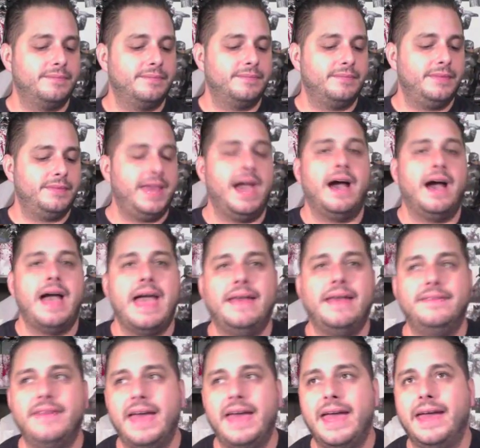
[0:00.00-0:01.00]
Yeah,
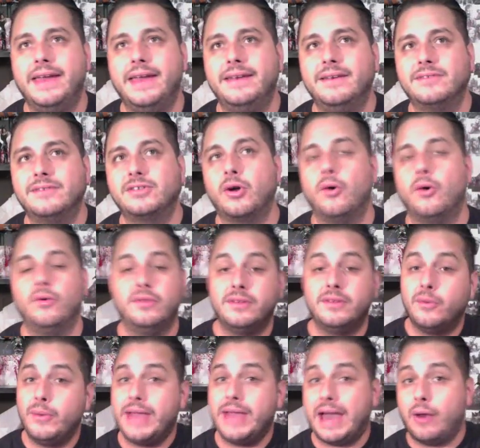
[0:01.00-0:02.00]
and then so
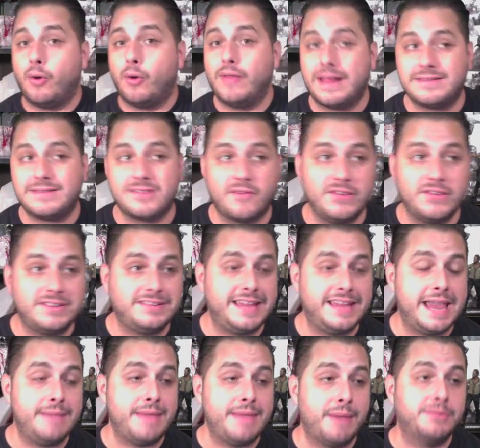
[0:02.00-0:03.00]
we got all that stuff with
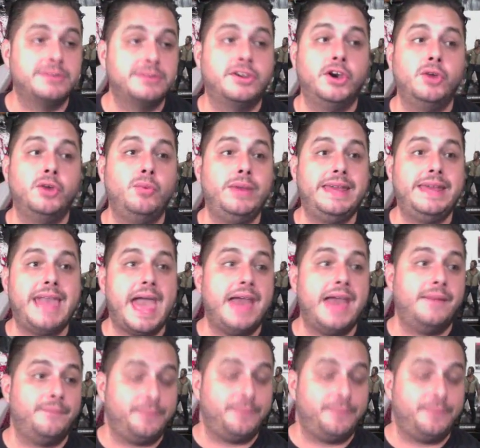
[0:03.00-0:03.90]
Sam. That was good. We get